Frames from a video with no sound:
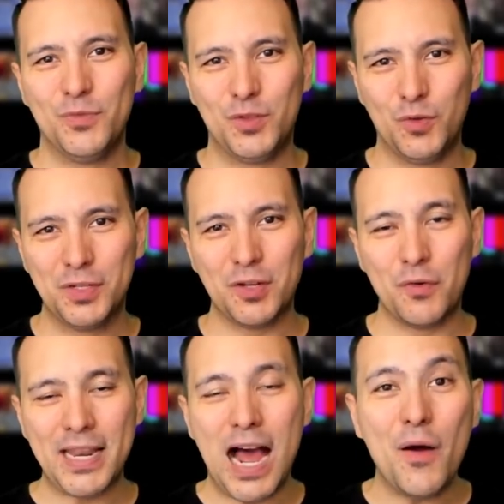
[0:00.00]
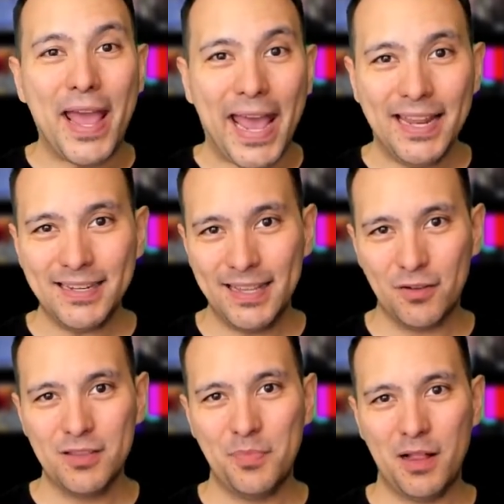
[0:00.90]
do so now and click
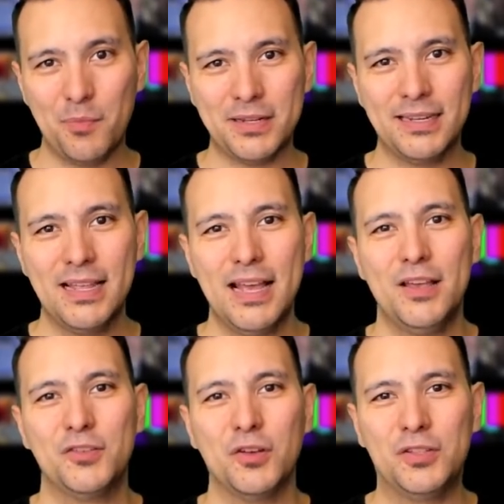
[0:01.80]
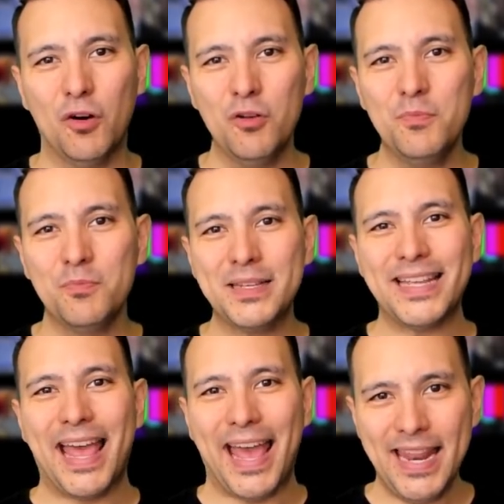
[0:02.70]
on the bell button so you don't miss
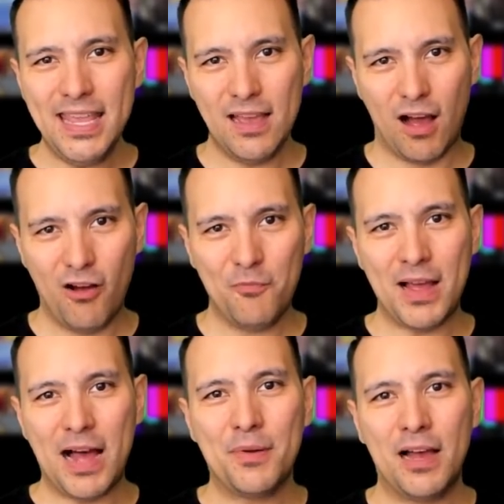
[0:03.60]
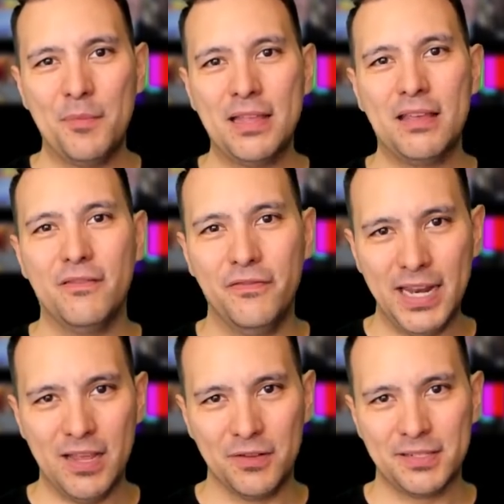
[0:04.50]
any of my upcoming
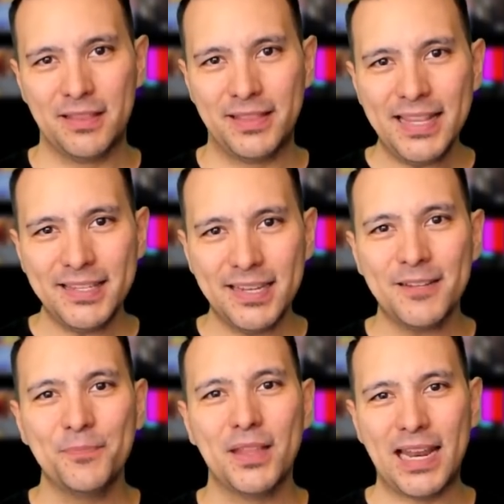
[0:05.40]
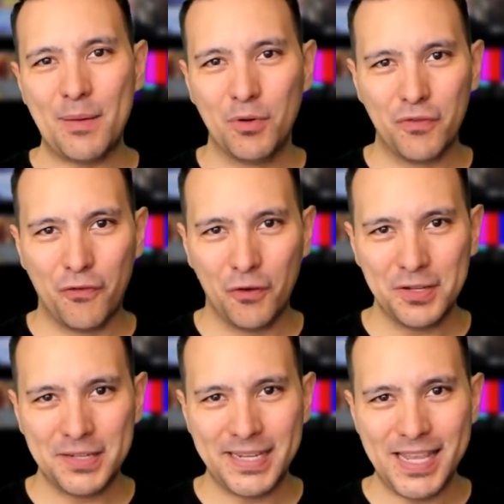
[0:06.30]
videos. That's it, and I'm looking forward
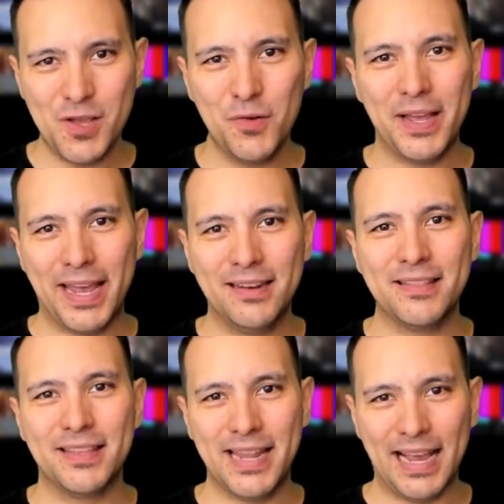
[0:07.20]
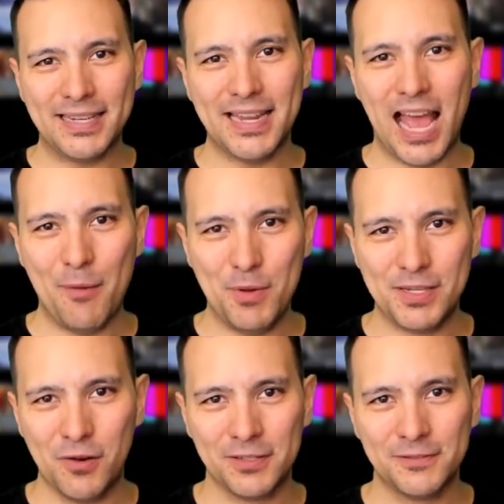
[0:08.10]
to see you in the next
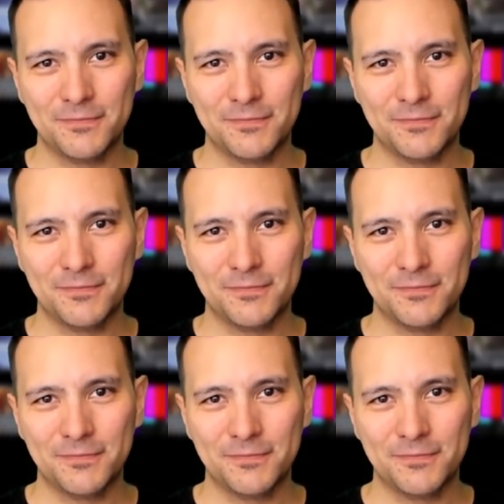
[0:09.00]
episode.